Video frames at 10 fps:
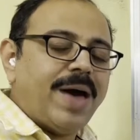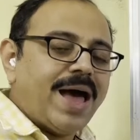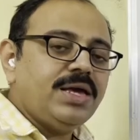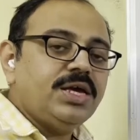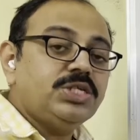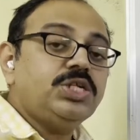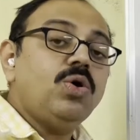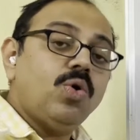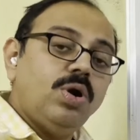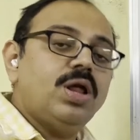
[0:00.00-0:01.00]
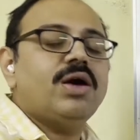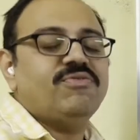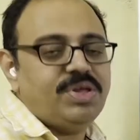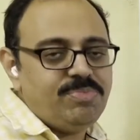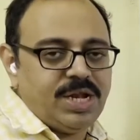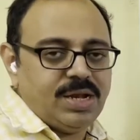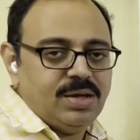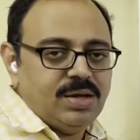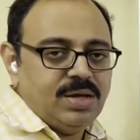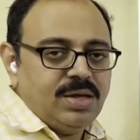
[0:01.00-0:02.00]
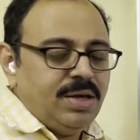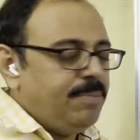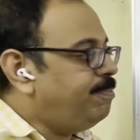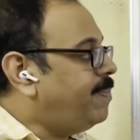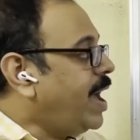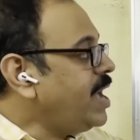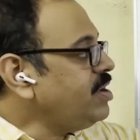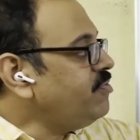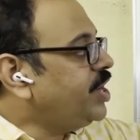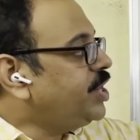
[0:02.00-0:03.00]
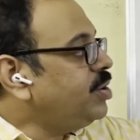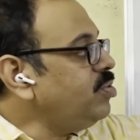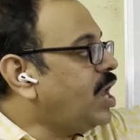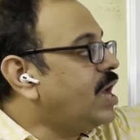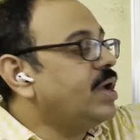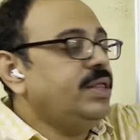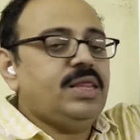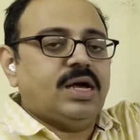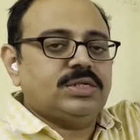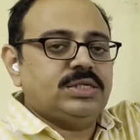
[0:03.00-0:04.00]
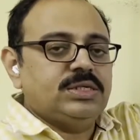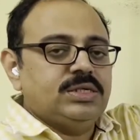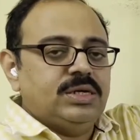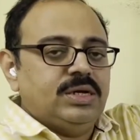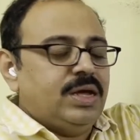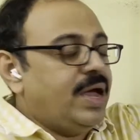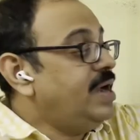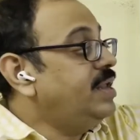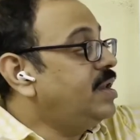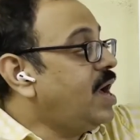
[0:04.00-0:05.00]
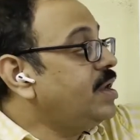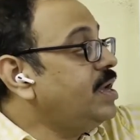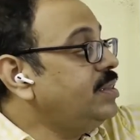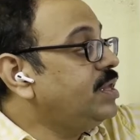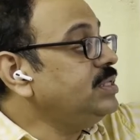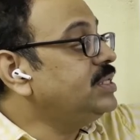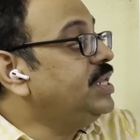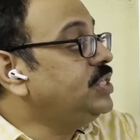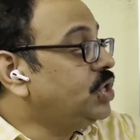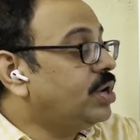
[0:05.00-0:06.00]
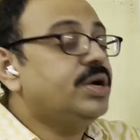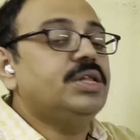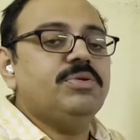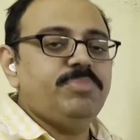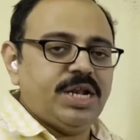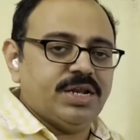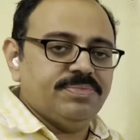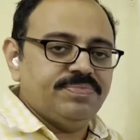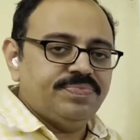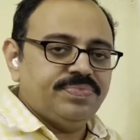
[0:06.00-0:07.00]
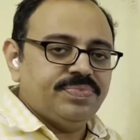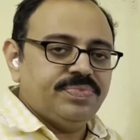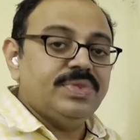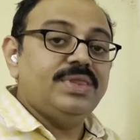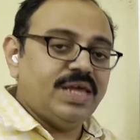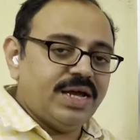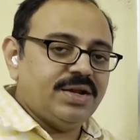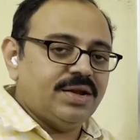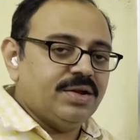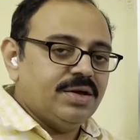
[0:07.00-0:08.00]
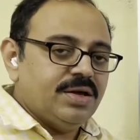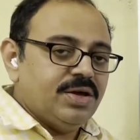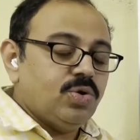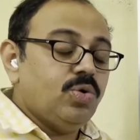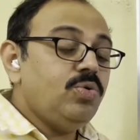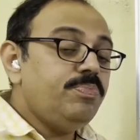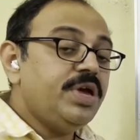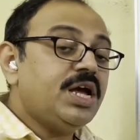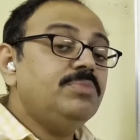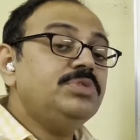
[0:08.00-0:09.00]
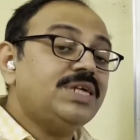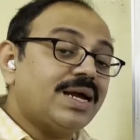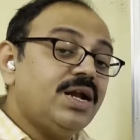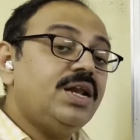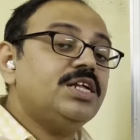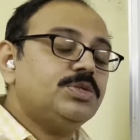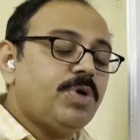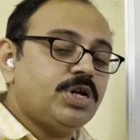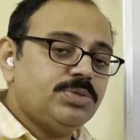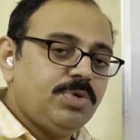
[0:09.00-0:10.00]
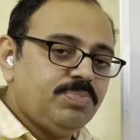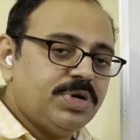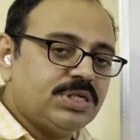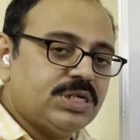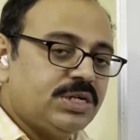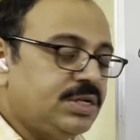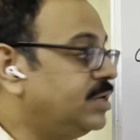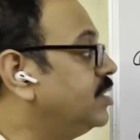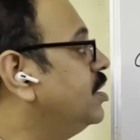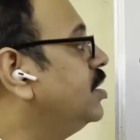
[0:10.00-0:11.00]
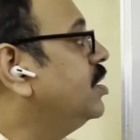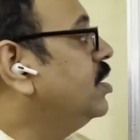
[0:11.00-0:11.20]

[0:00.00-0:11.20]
bank is the holder of the bill. Bank went to Narayan Das. And Narayan Das dishonored the bill. Then, who becomes second responsible person?